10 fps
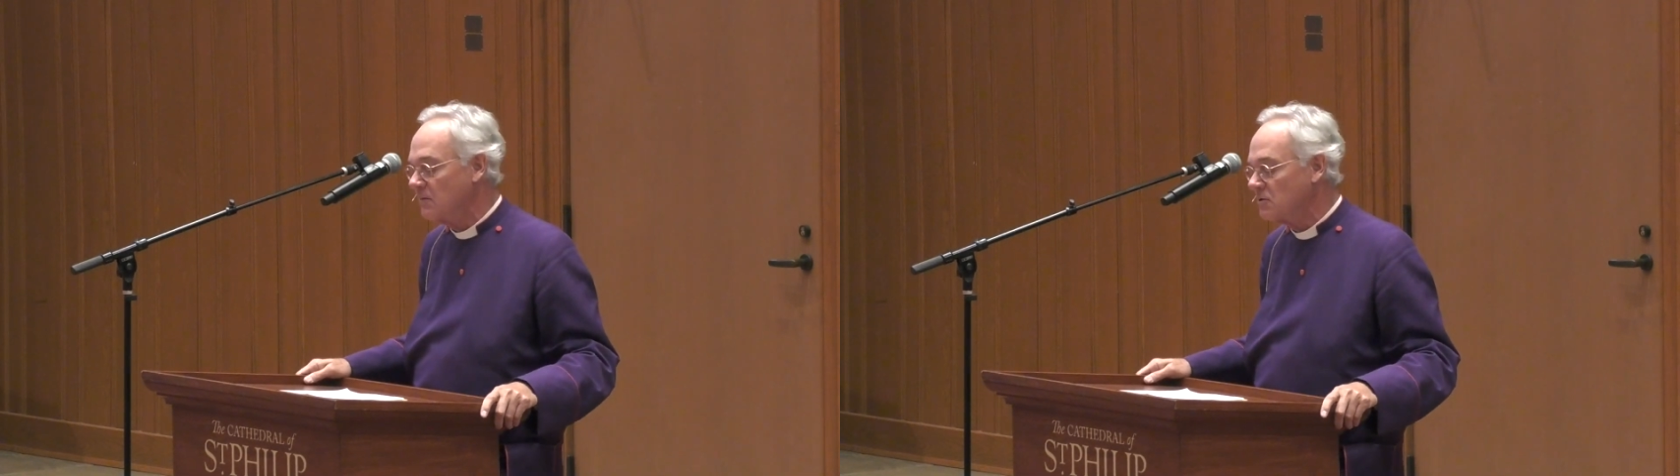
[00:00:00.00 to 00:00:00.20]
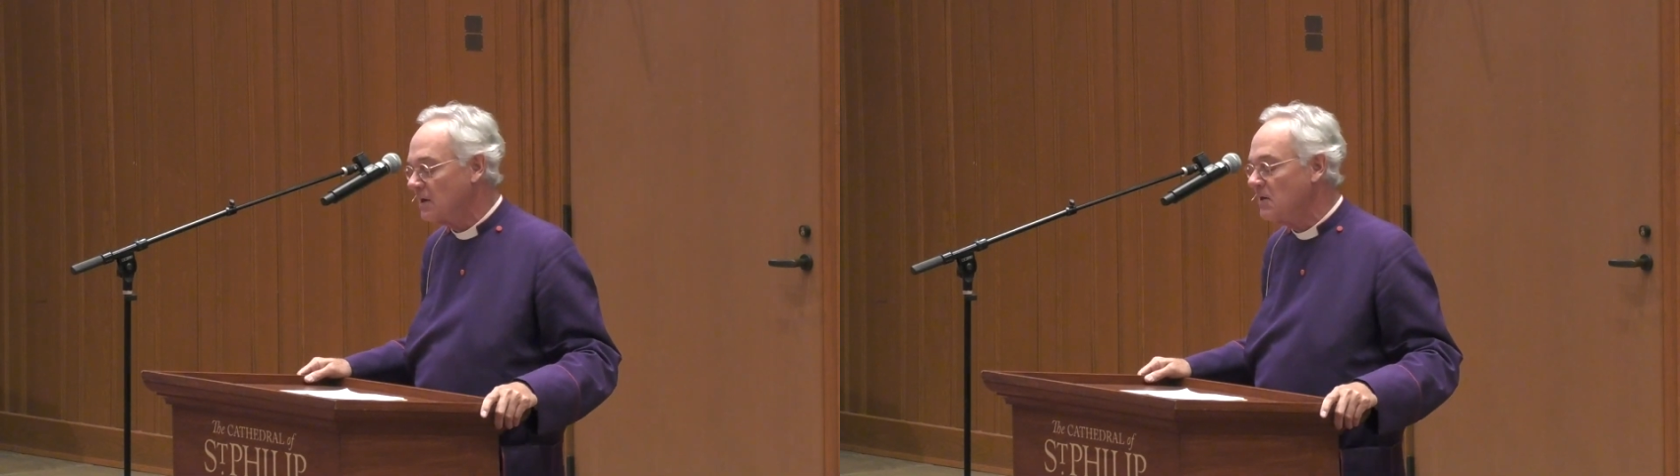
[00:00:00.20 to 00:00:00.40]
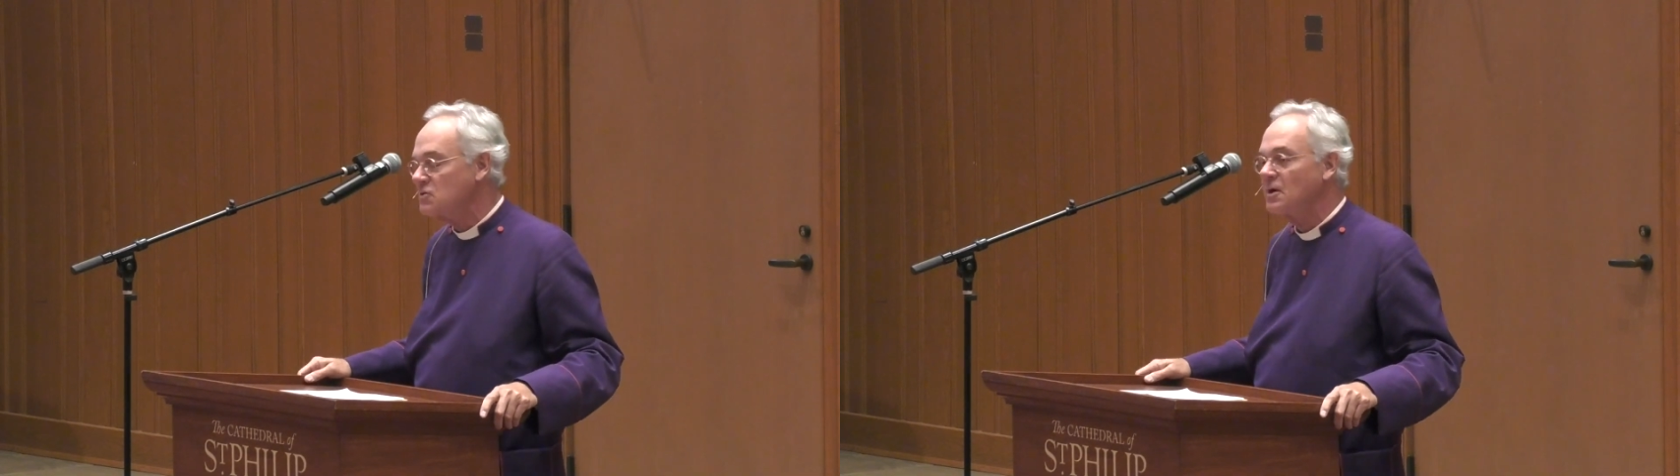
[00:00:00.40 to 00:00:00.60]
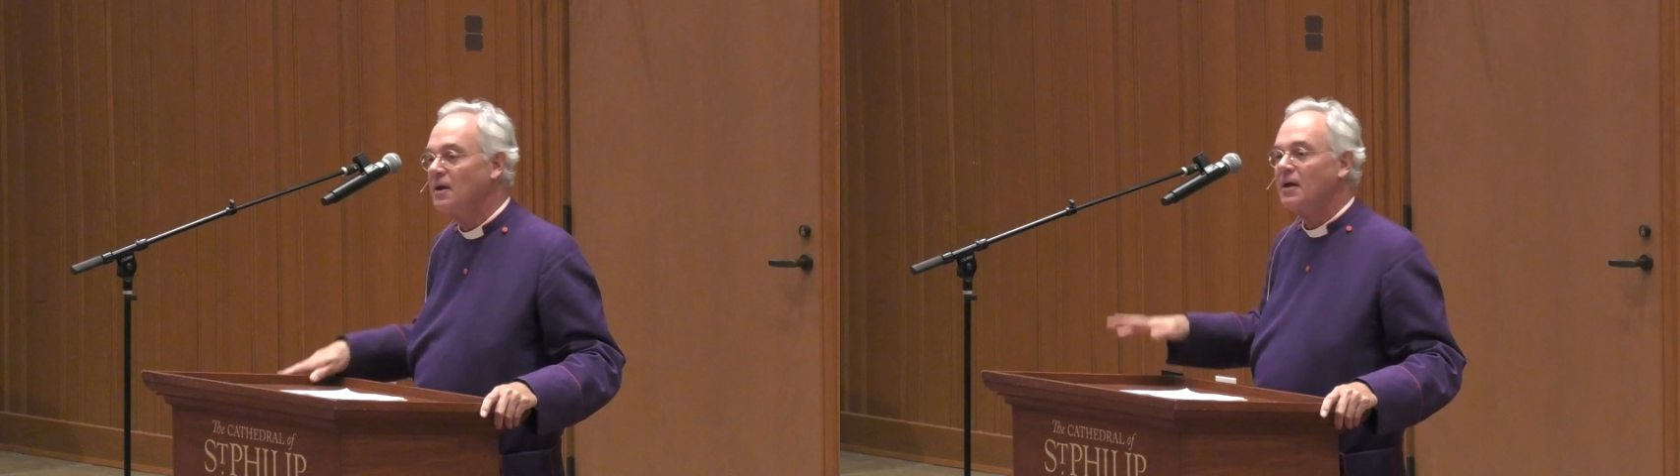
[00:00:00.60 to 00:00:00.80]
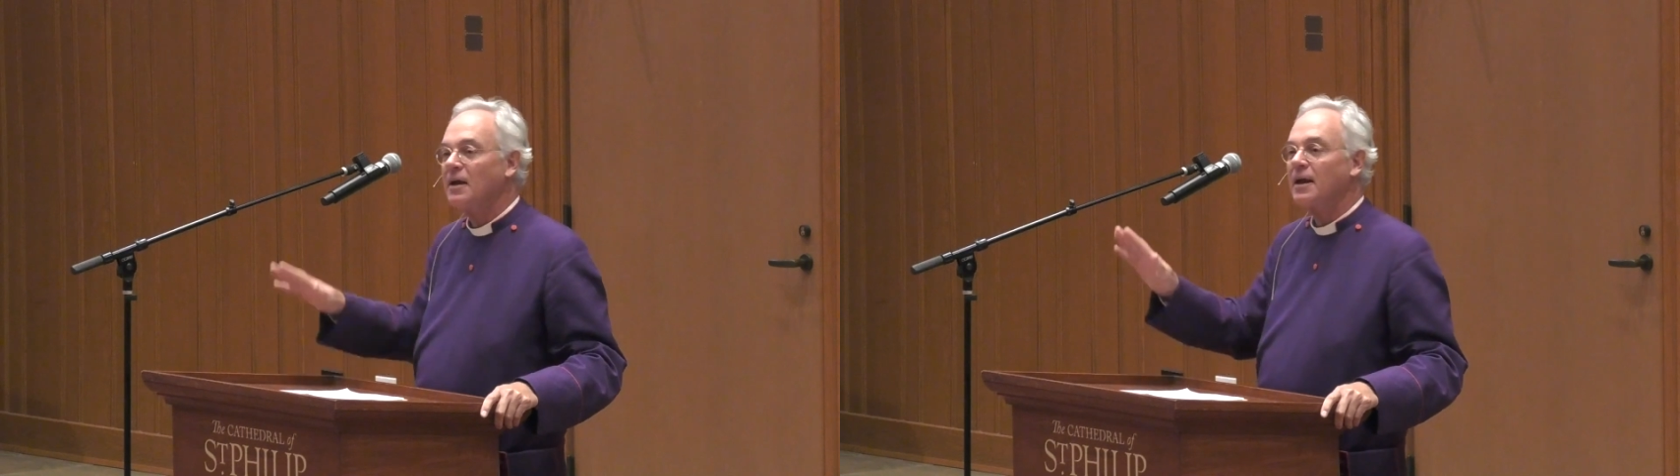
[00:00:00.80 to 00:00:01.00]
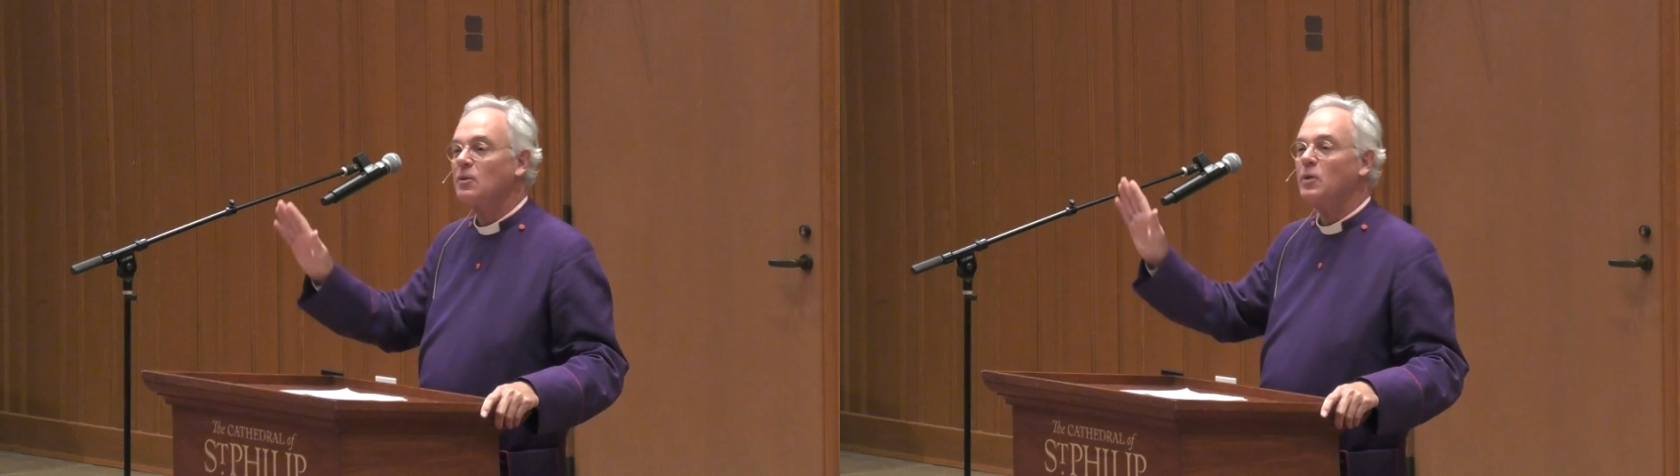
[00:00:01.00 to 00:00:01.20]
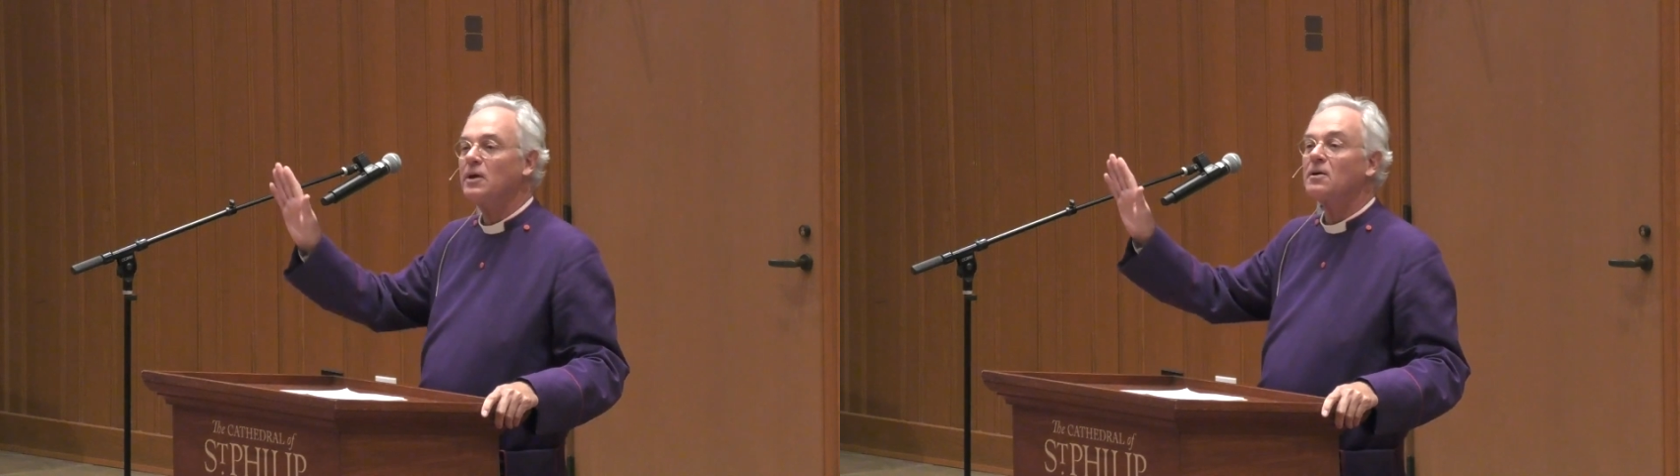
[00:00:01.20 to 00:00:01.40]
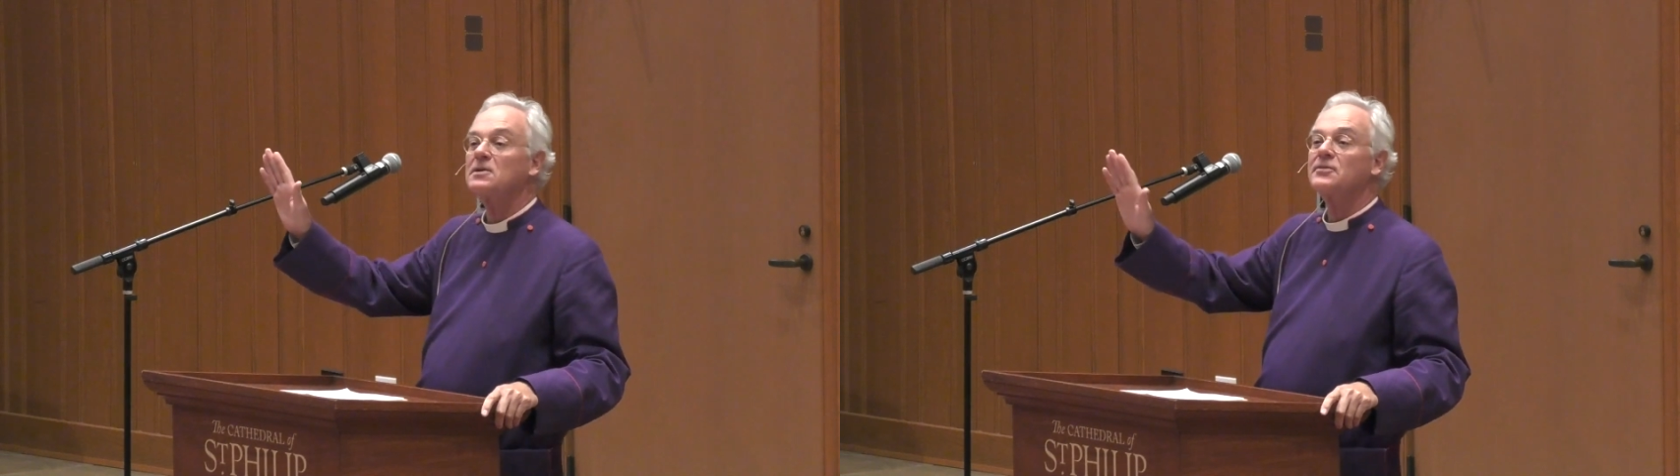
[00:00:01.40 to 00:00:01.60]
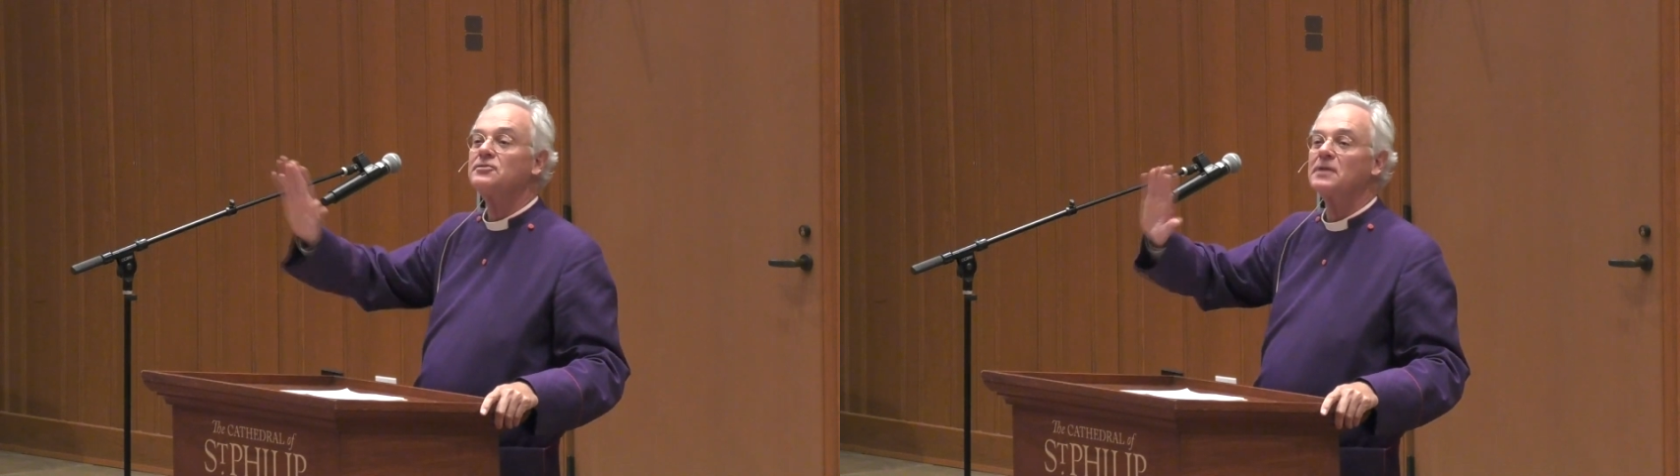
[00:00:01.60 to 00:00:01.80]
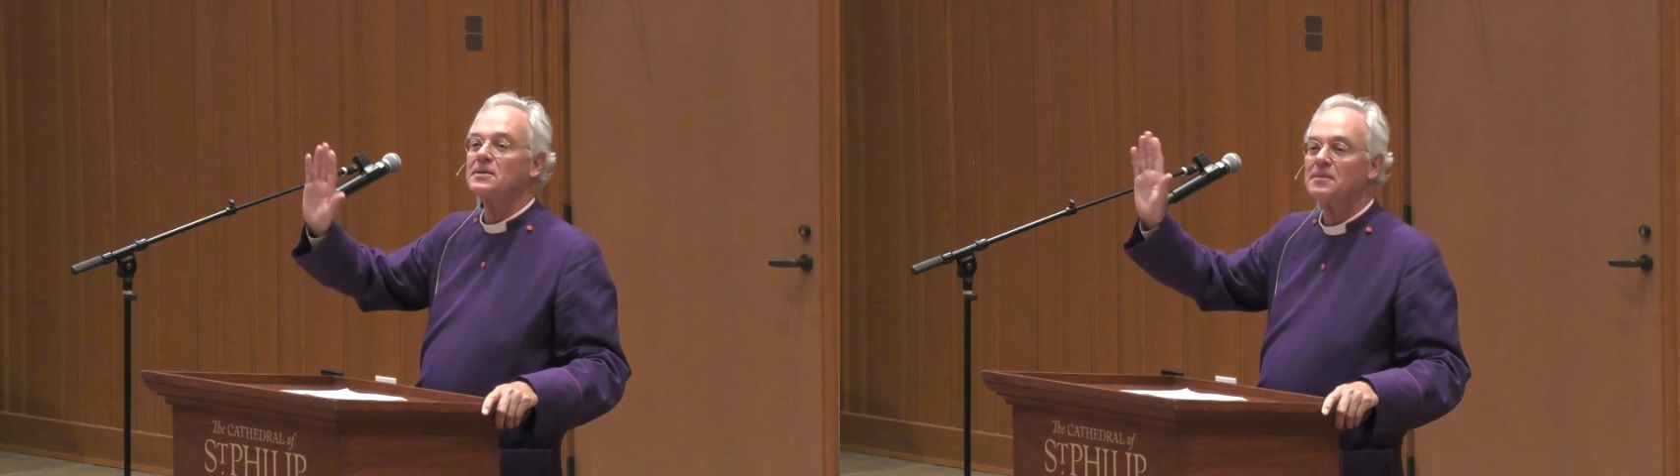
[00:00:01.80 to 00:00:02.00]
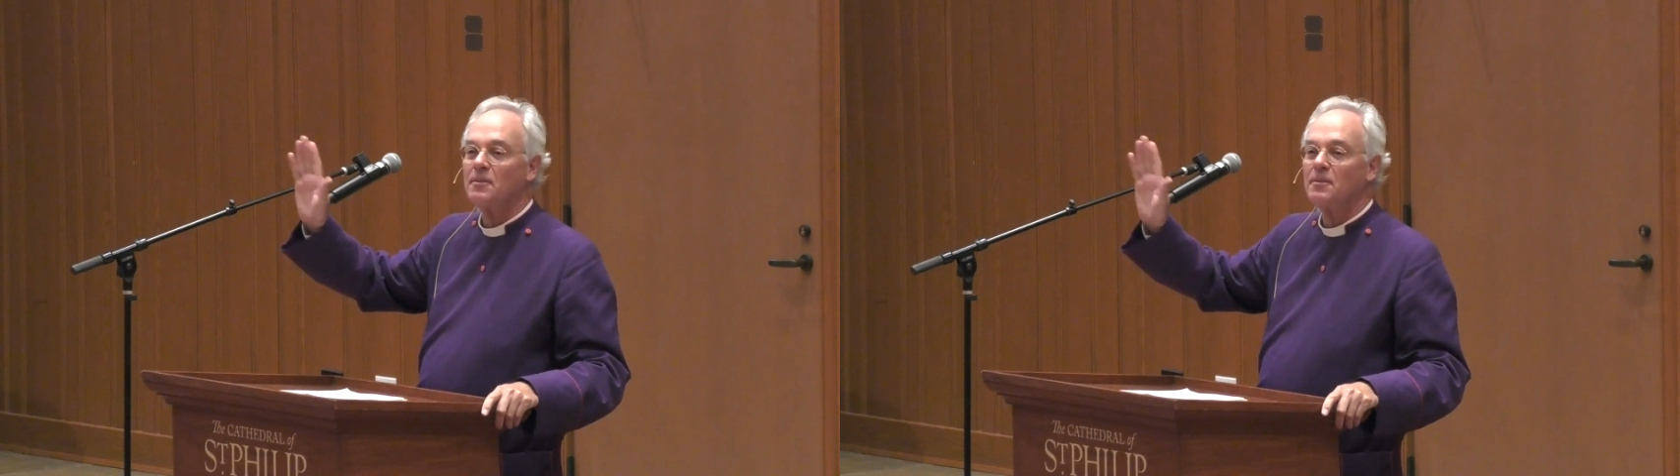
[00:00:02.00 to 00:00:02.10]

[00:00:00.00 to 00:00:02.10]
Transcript: Christ, and we are different.